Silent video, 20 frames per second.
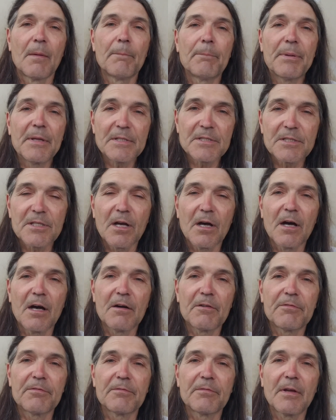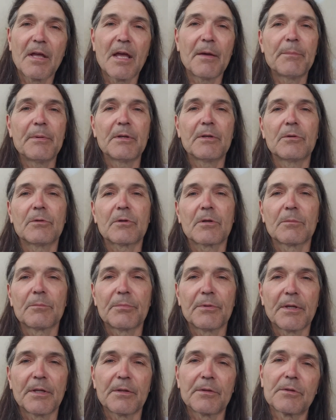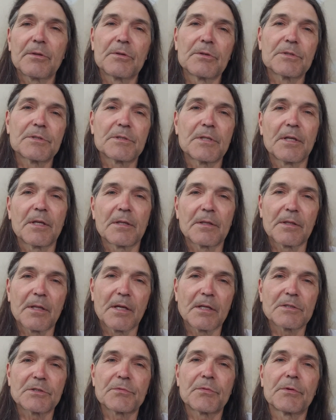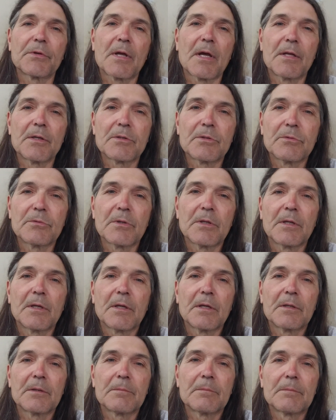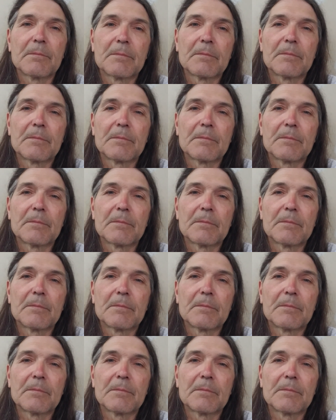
Piss off. Happy No Complaint Thursday, and thanks for not tuning in.